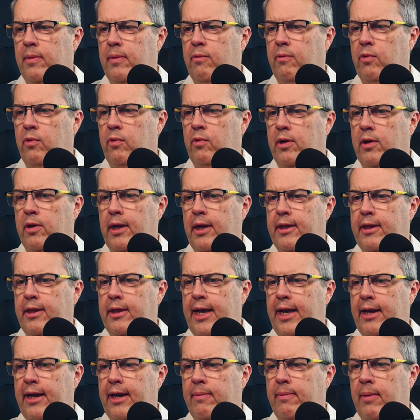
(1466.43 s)
We'll click
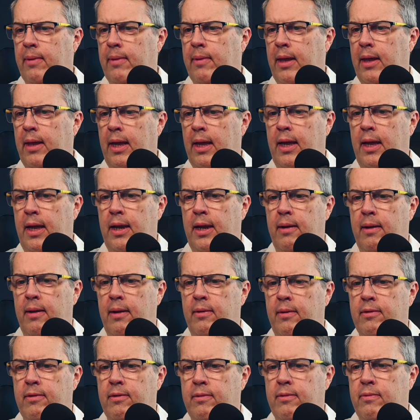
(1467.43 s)
that.
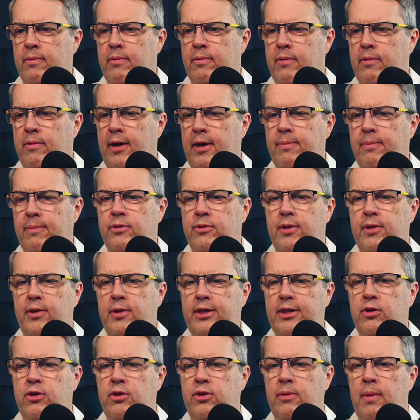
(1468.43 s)
All right, so
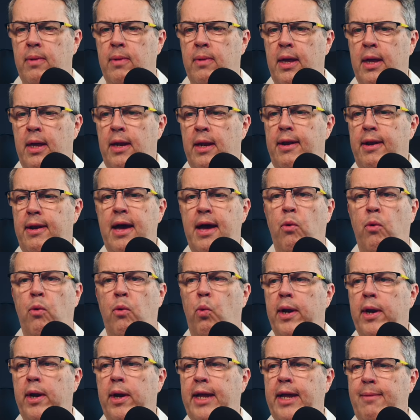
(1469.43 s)
that's good. Now,
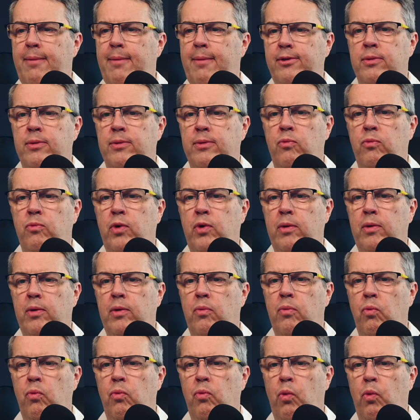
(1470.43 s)
what happens? Well,
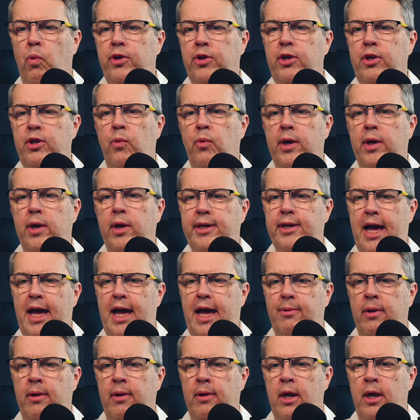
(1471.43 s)
what do you want to
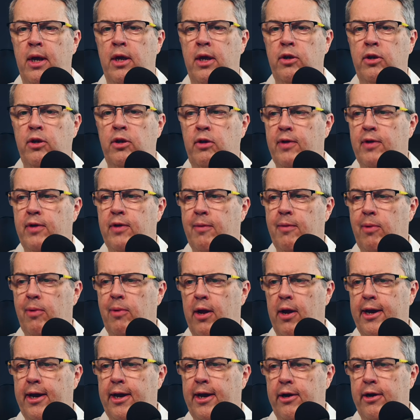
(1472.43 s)
happen? You've got a
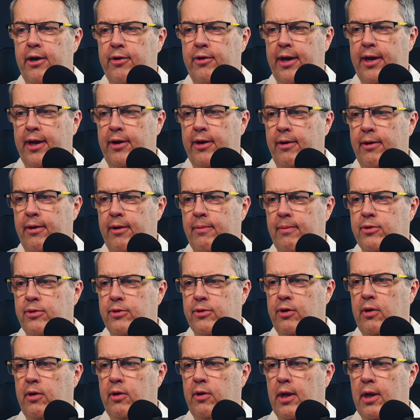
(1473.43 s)
block editor down here. So
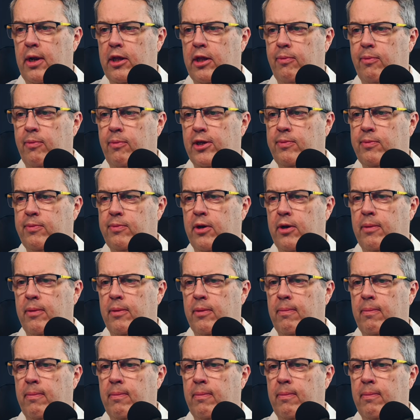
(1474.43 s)
you can click the plus bar,